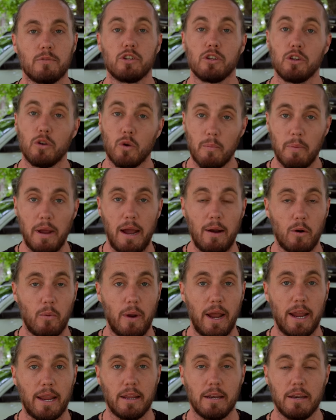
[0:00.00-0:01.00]
to your Power
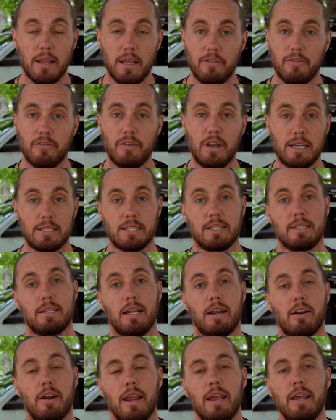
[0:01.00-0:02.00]
Wagon if
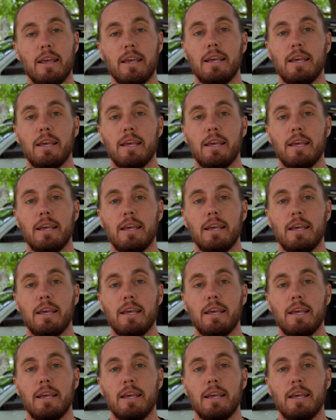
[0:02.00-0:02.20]
necessary.